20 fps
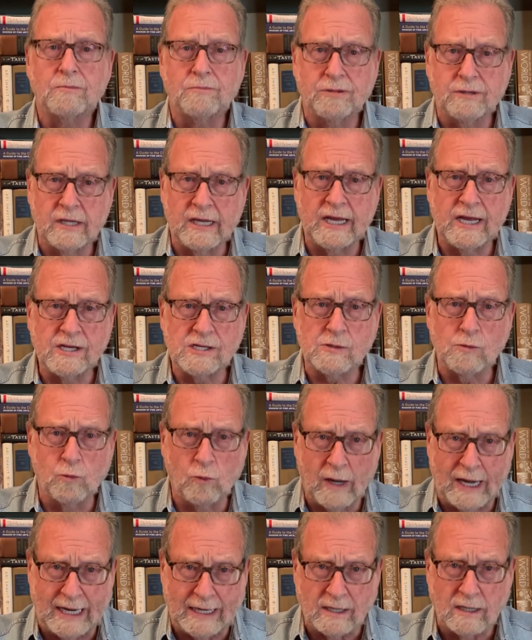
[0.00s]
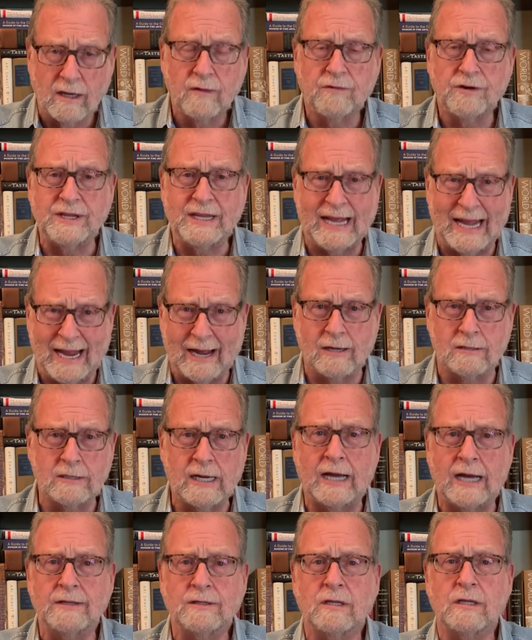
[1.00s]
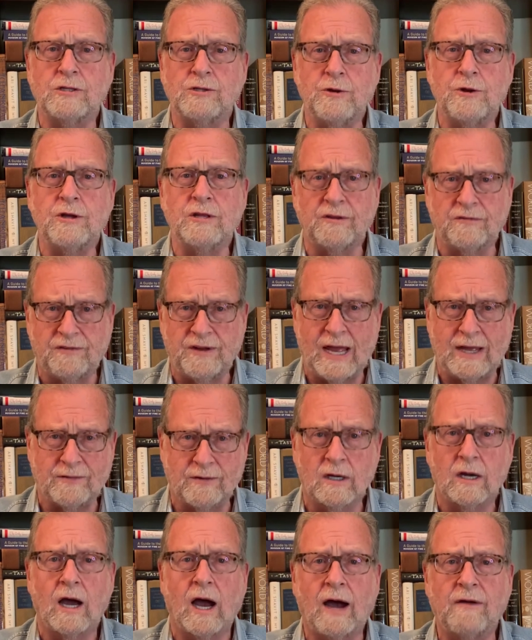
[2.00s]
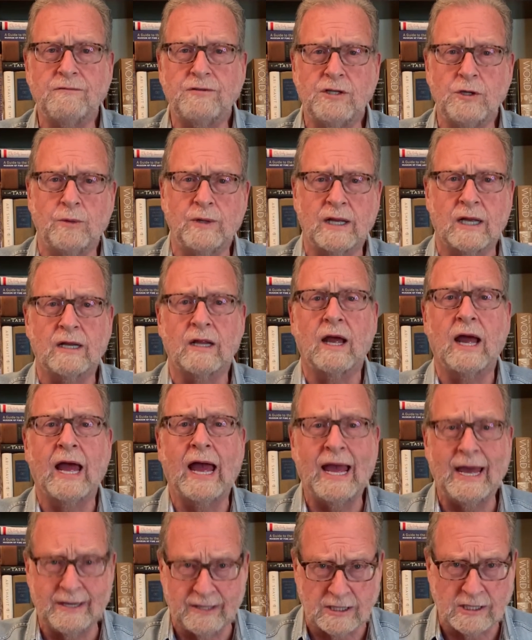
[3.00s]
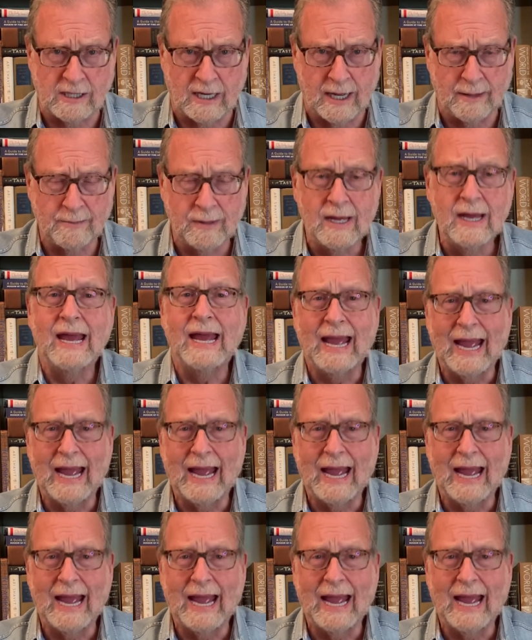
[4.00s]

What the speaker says: please wait for the airline to do you the favor of doing it ahead of time.